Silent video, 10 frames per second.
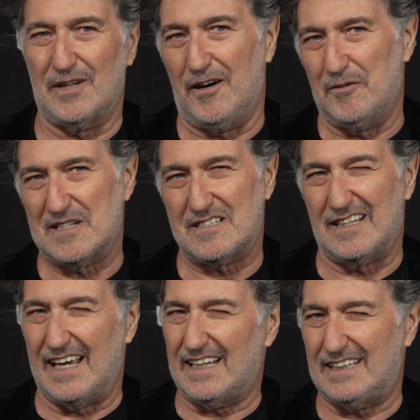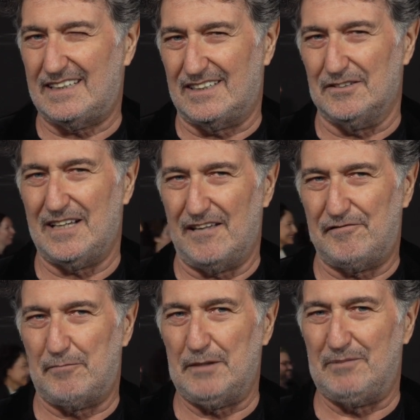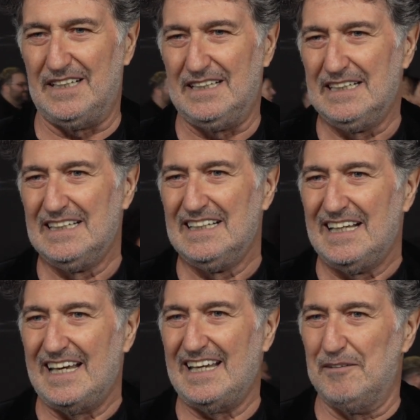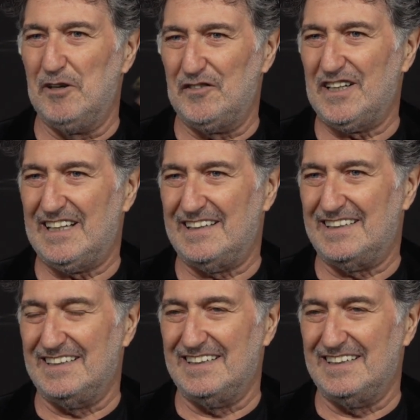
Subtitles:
We always like to have people in a movie that